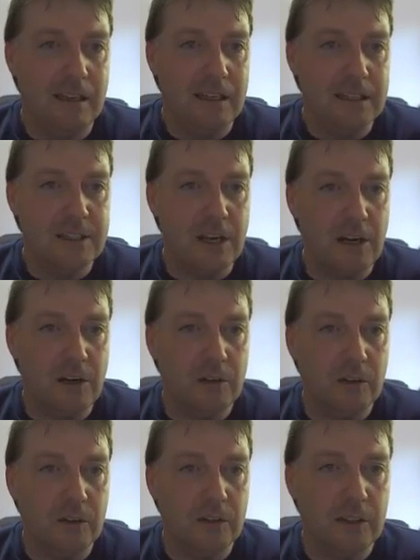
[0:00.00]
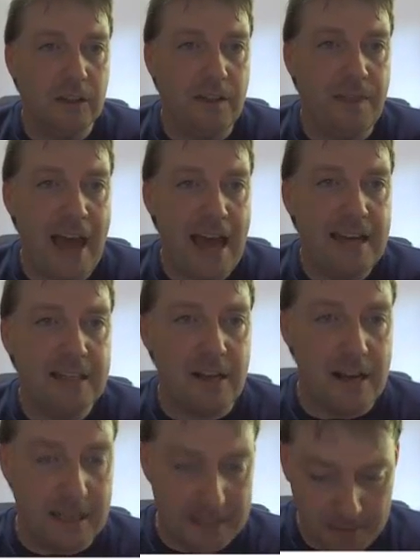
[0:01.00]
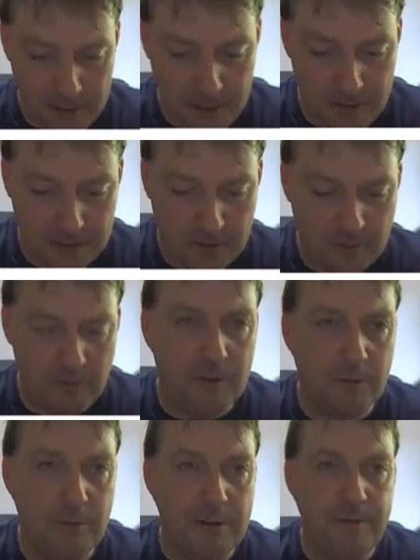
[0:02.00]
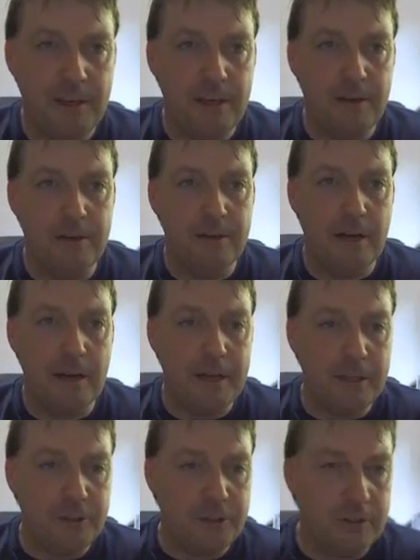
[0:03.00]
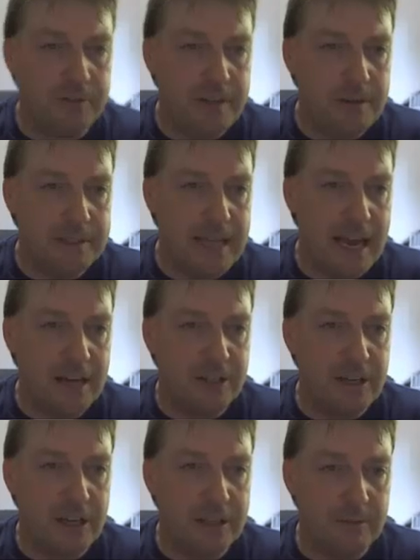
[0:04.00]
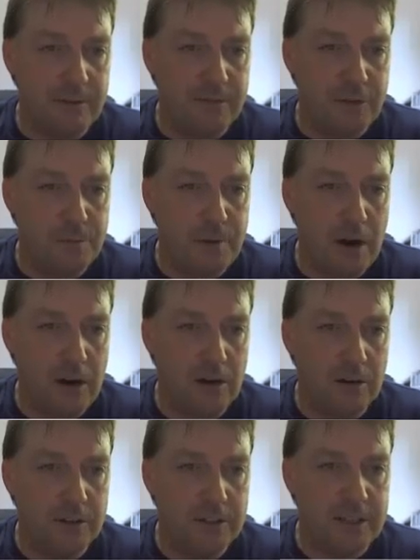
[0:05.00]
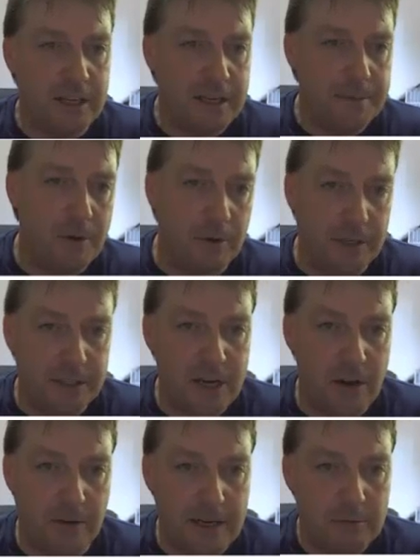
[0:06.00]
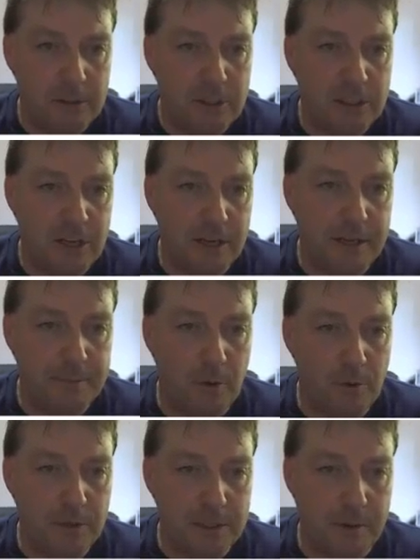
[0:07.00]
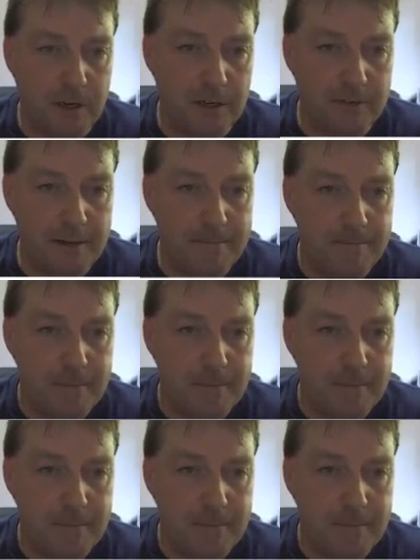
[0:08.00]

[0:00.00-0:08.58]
So that is awesome too. So the review, I'm not sure if he was actually on the review part or just on the bonus. No, he was just on the bonus part of it.